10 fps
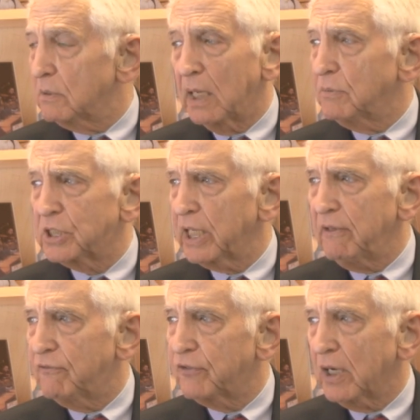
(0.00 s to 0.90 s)
I would
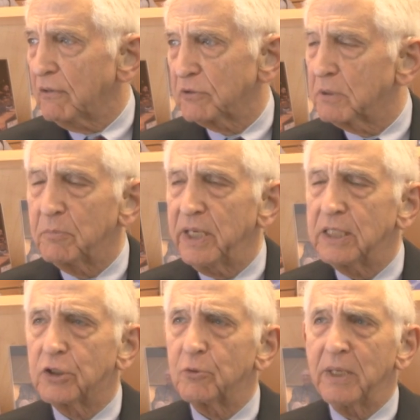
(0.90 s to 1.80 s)
say far from there
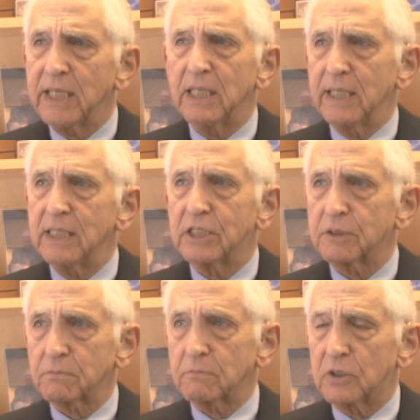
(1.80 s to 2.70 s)
being too many
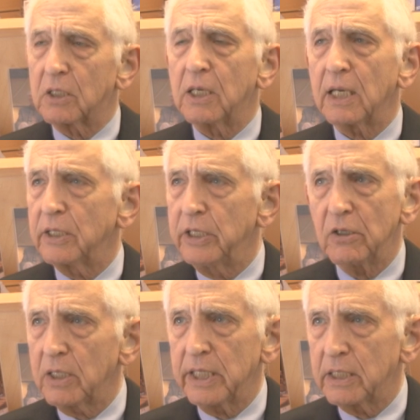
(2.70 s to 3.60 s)
leaks, there are not
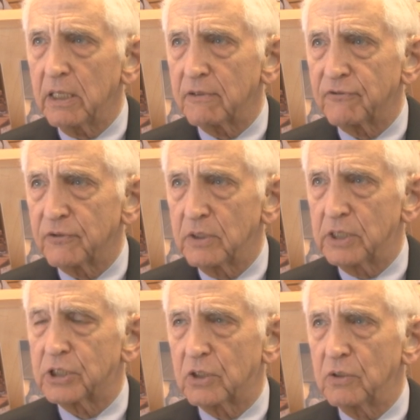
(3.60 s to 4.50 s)
nearly enough
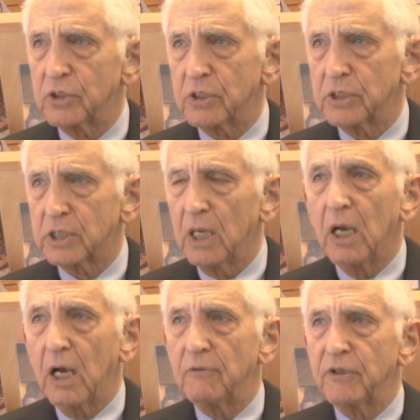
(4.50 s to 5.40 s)
disclosures
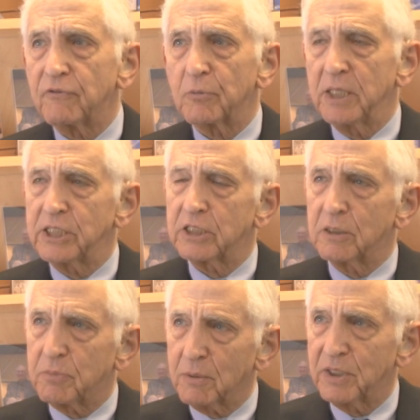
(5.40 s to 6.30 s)
of information
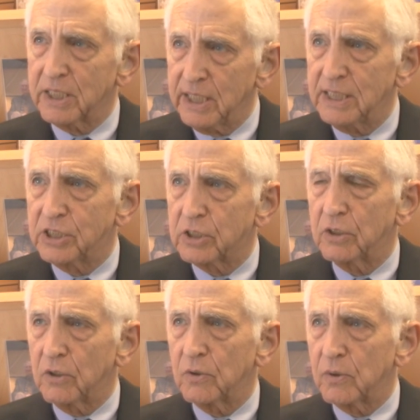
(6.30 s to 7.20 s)
the public needs to
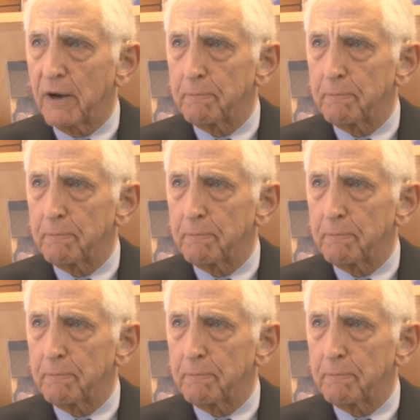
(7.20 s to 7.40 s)
know.